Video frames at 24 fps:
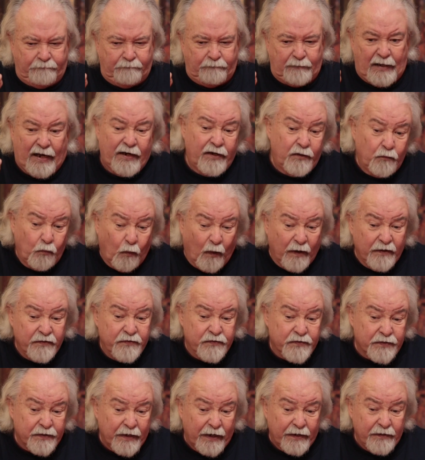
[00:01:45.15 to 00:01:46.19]
And in one
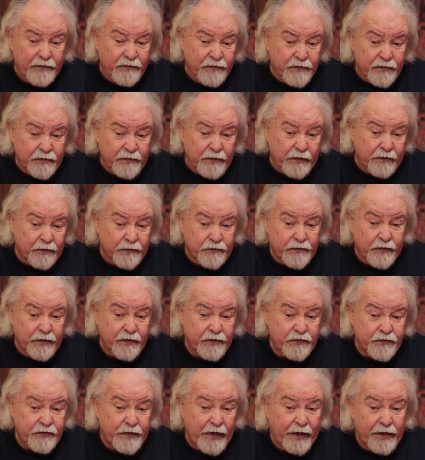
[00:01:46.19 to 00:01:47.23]
sense, there's an
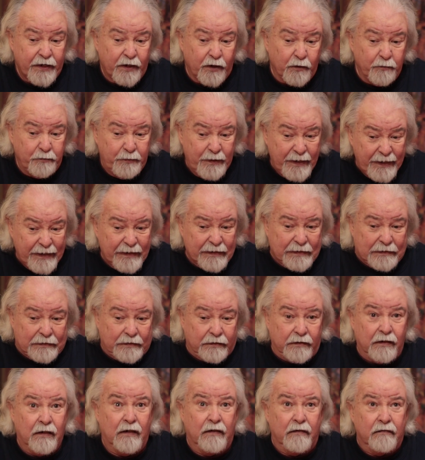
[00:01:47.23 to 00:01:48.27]
aesthetic
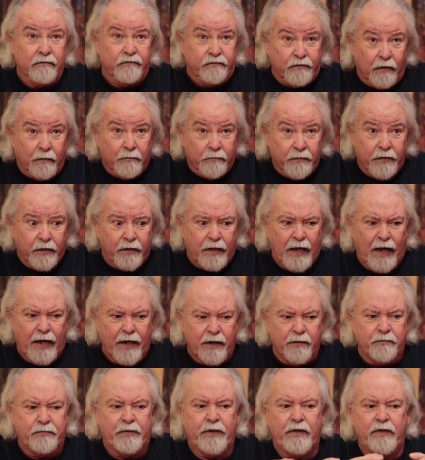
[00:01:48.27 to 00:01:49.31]
appeal from the
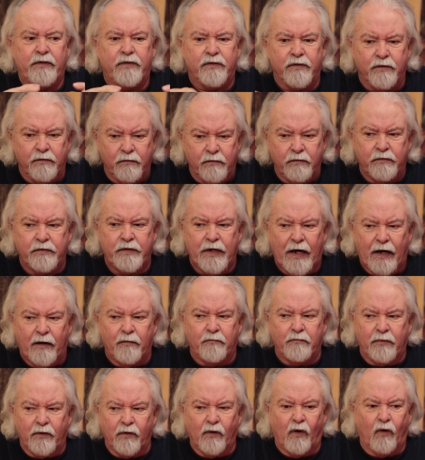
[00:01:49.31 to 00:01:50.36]
canopy to
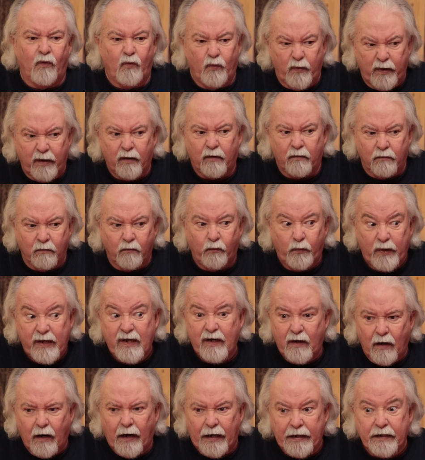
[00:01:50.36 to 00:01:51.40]
down below where we
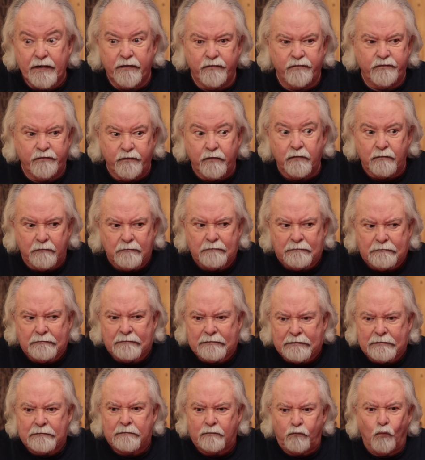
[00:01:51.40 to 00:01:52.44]
kind of
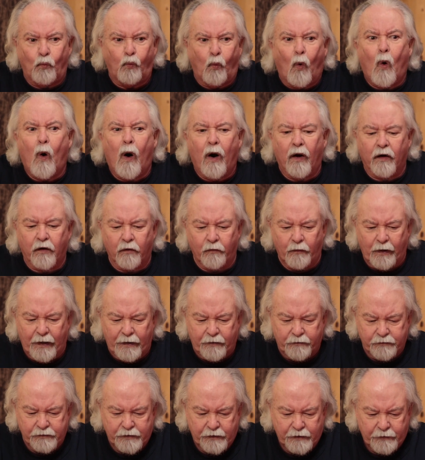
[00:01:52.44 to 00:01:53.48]
walk
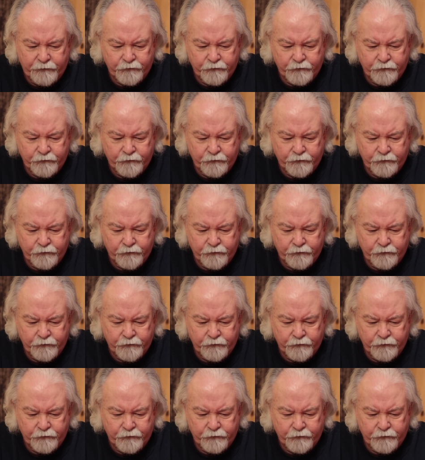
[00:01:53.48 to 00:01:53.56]
around.